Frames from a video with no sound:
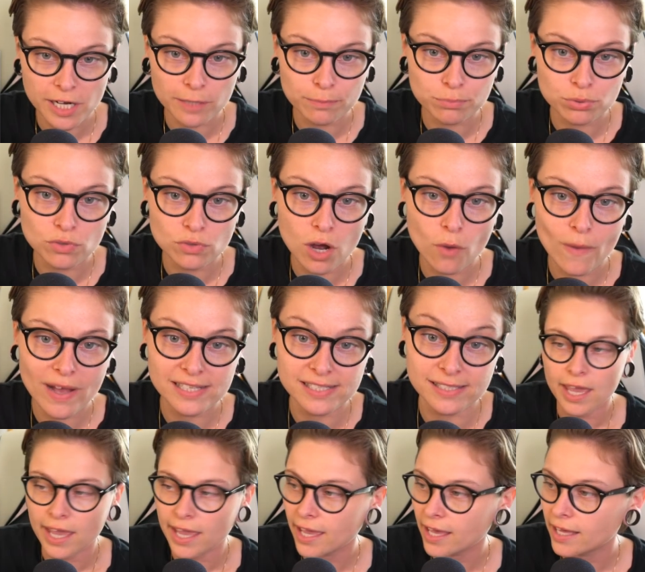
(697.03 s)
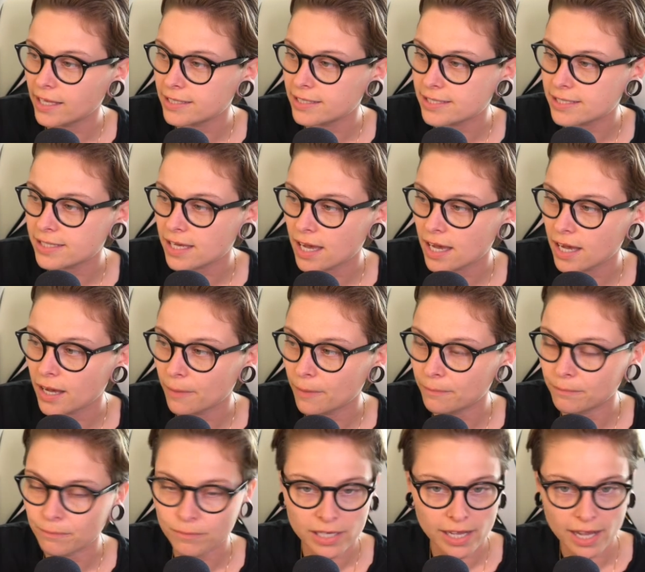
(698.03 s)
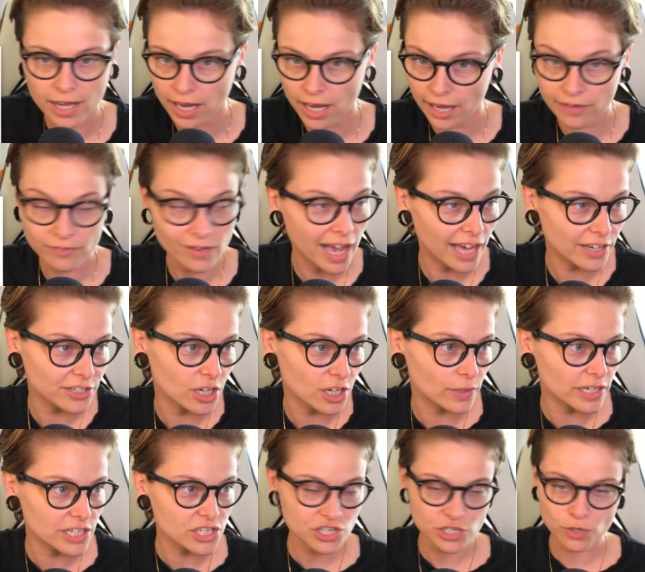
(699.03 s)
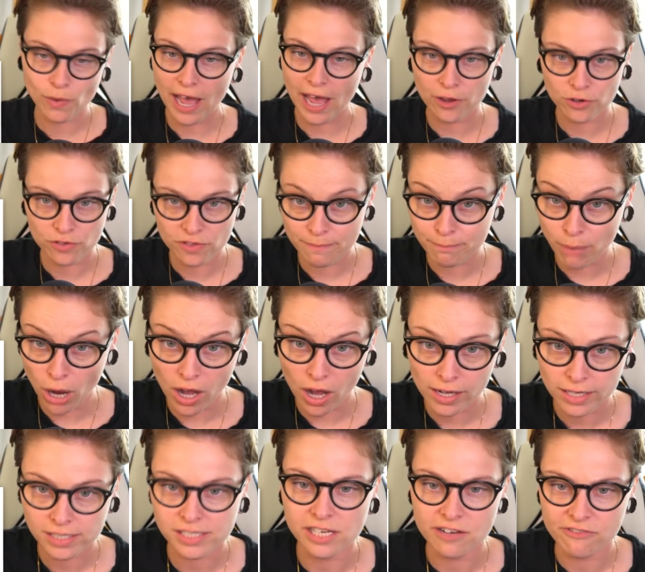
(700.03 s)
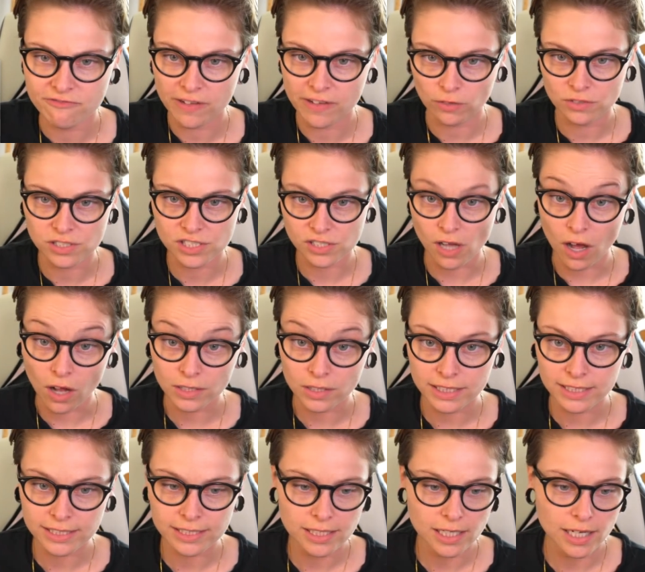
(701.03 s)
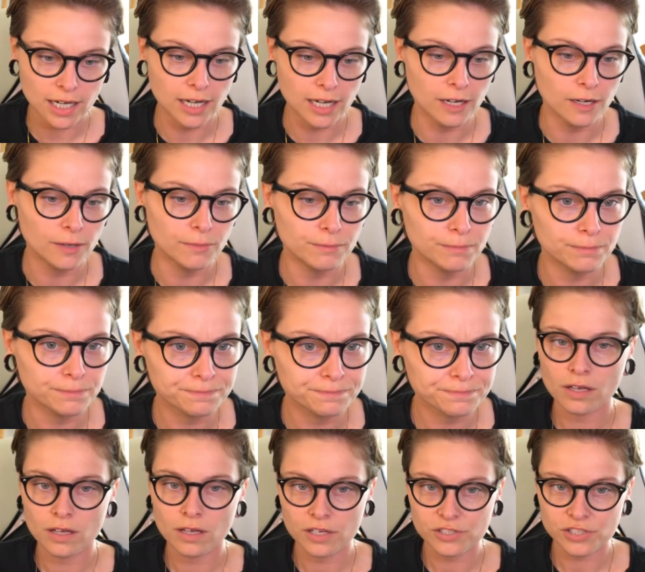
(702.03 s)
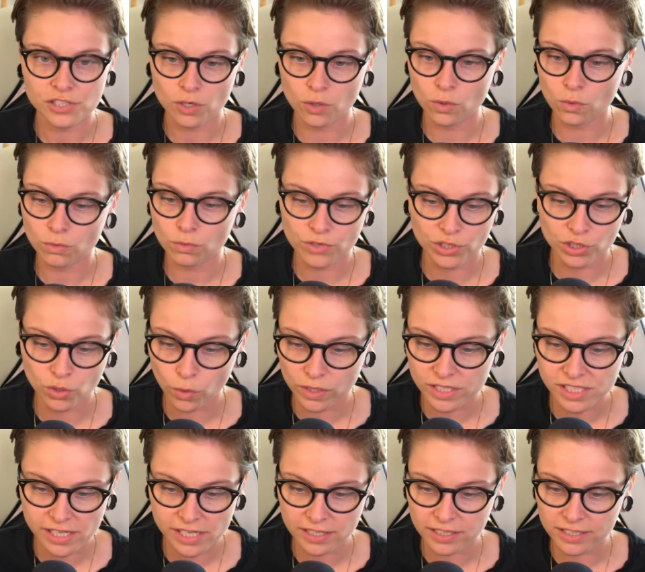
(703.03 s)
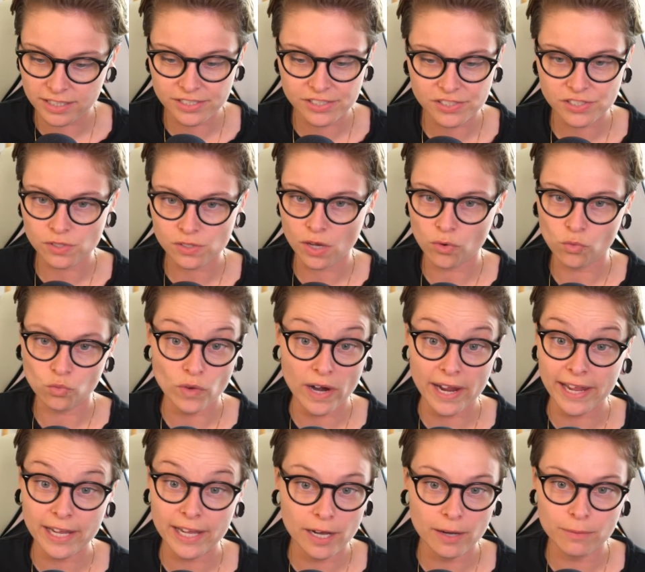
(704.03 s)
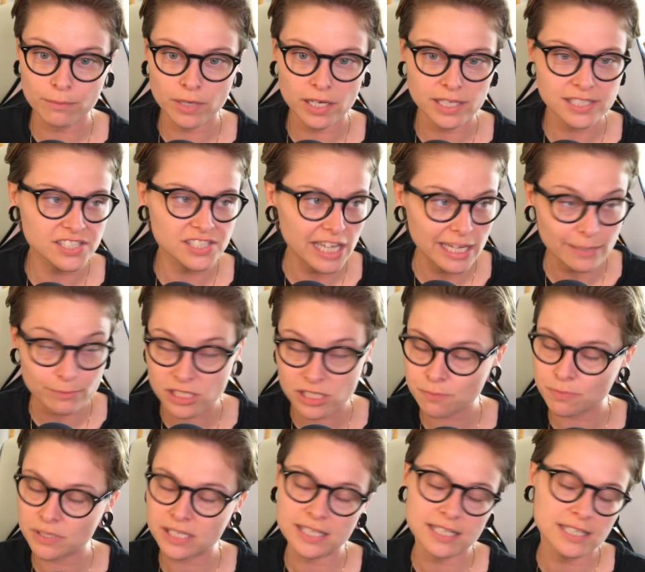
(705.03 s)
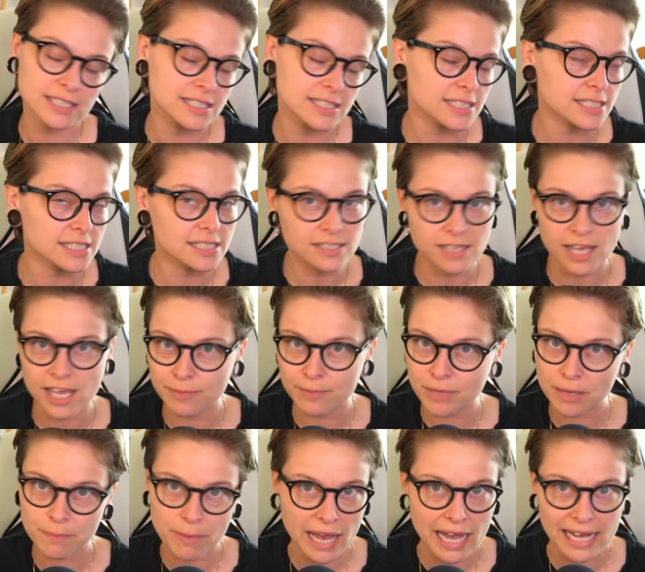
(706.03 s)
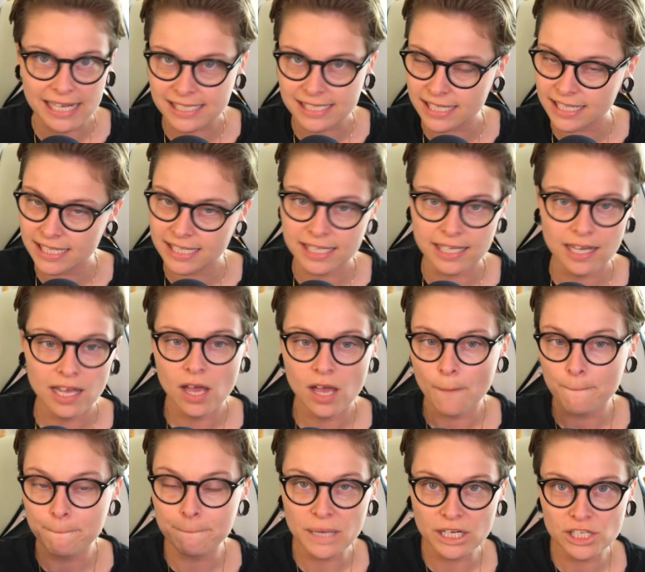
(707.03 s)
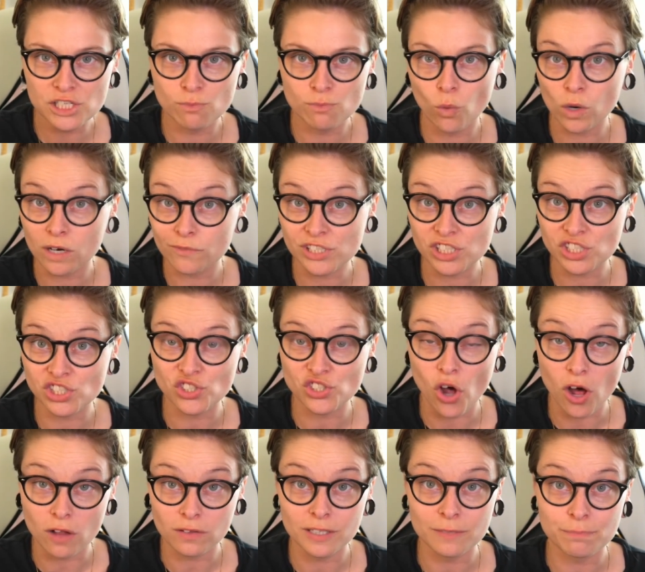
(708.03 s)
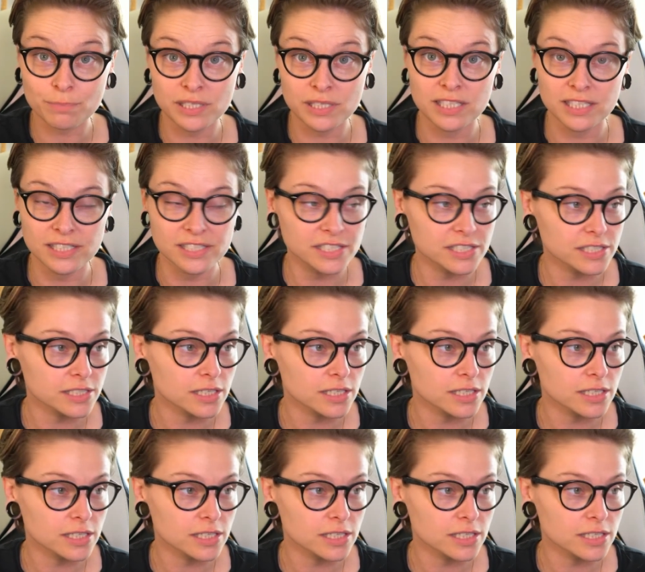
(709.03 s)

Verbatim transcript: Pro SL, and um, I had no issue out of the box. It felt solid. Um, so the Corsair's RAM, same speeds, same capacity, much more of a solid piece.